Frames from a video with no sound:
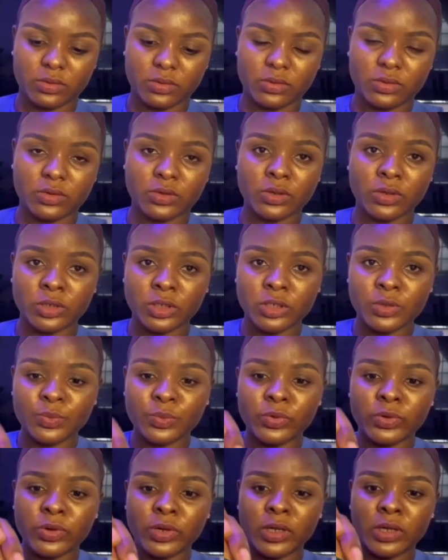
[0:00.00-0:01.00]
So I just
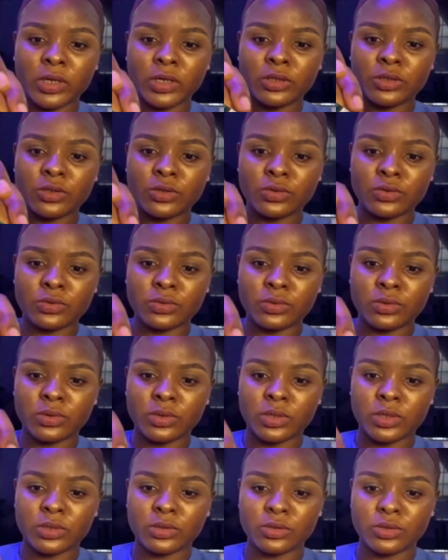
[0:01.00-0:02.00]
pour a little
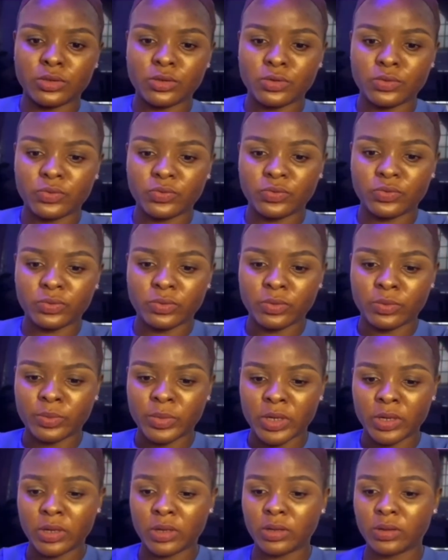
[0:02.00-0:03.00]
on
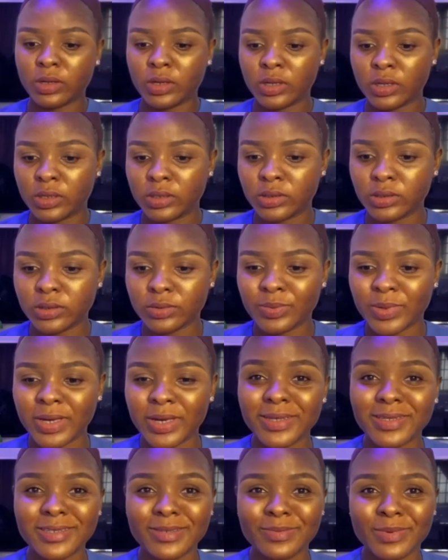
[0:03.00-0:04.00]
my hand. My
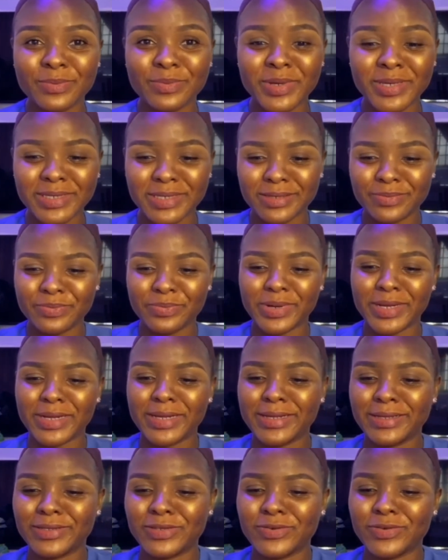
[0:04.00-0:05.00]
hand is my mixing
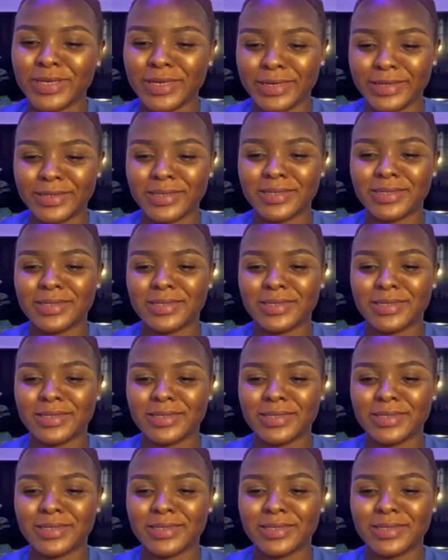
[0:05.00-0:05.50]
palette, you guys.